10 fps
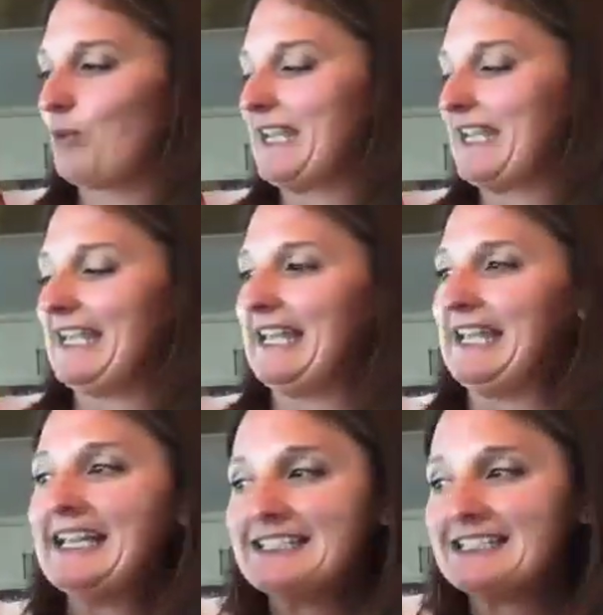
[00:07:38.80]
We
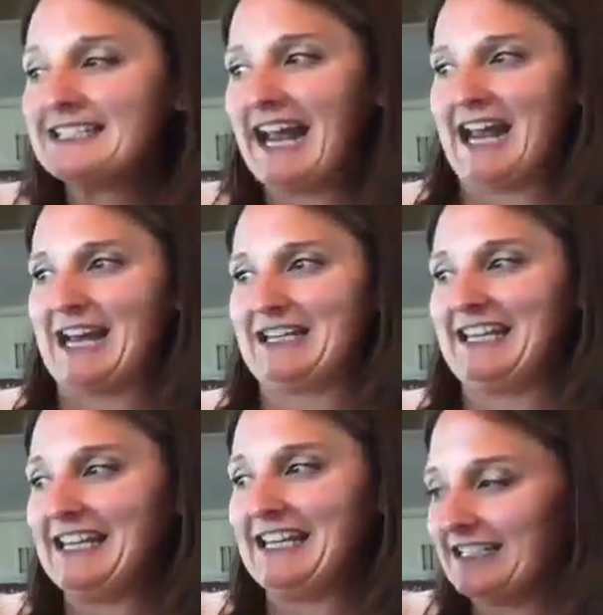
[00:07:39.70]
eat and
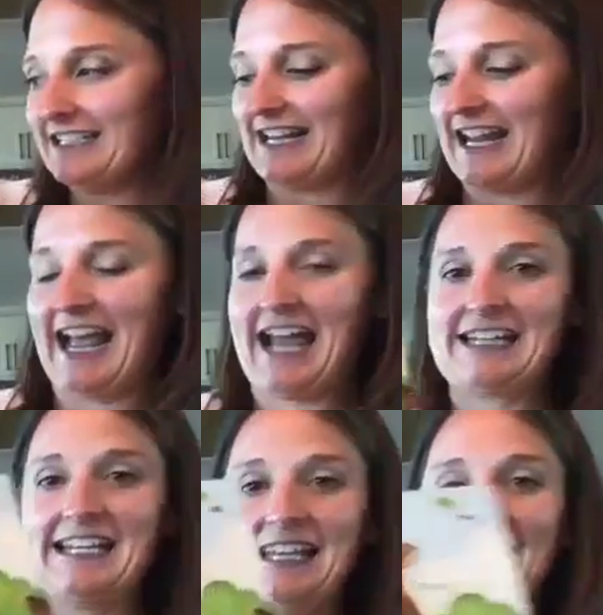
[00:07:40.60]
eat and